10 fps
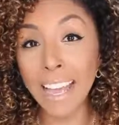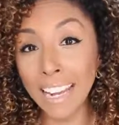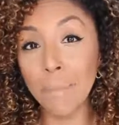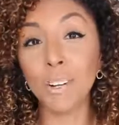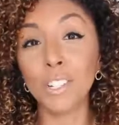
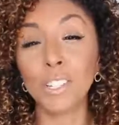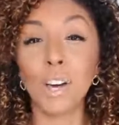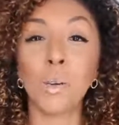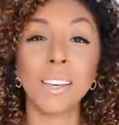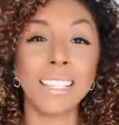and I'm gonna
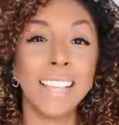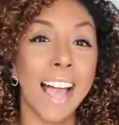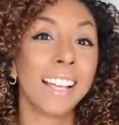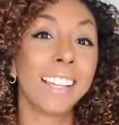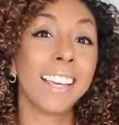show you
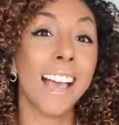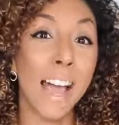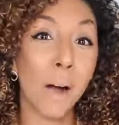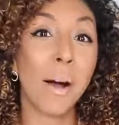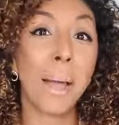exactly
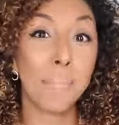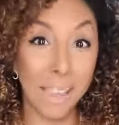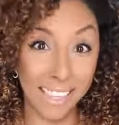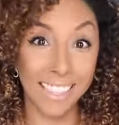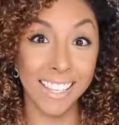how I
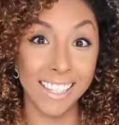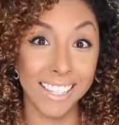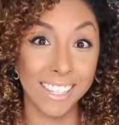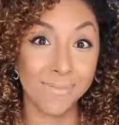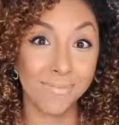made
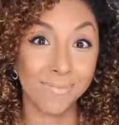this.